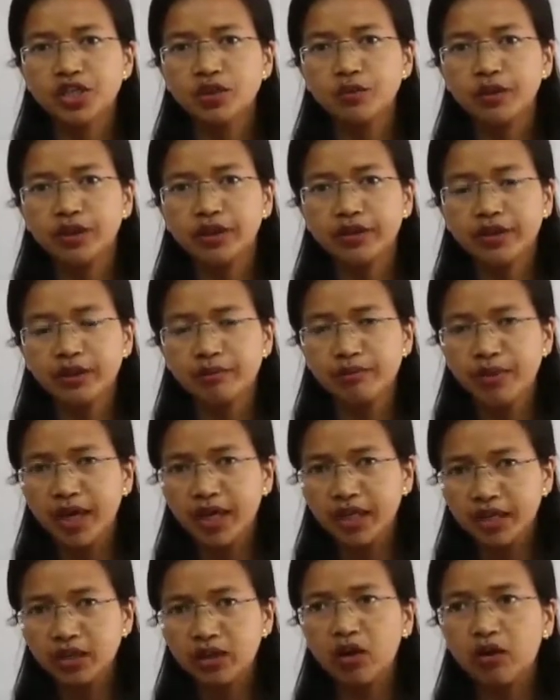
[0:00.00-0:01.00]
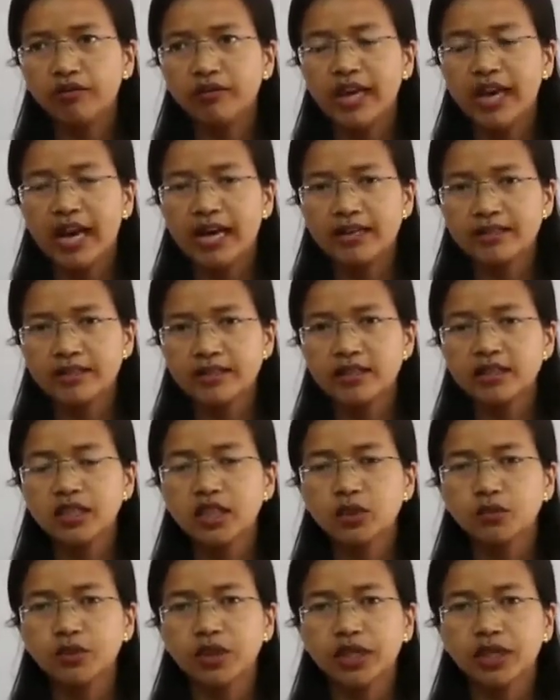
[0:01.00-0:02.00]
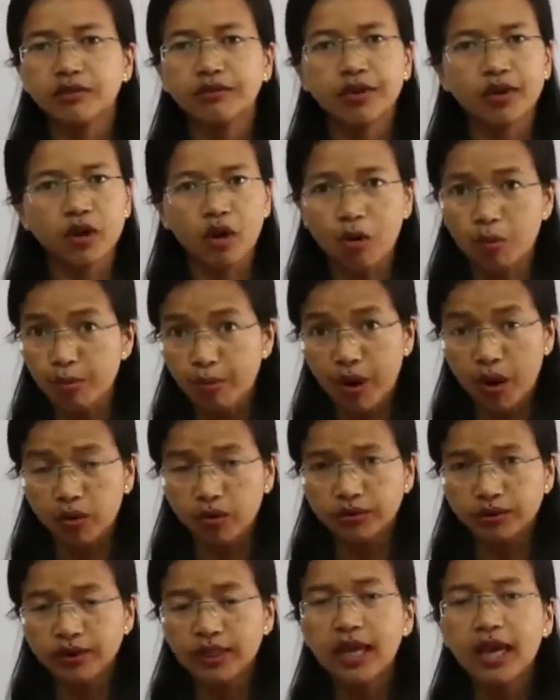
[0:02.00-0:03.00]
with the remaining of the acid, it will give a compound.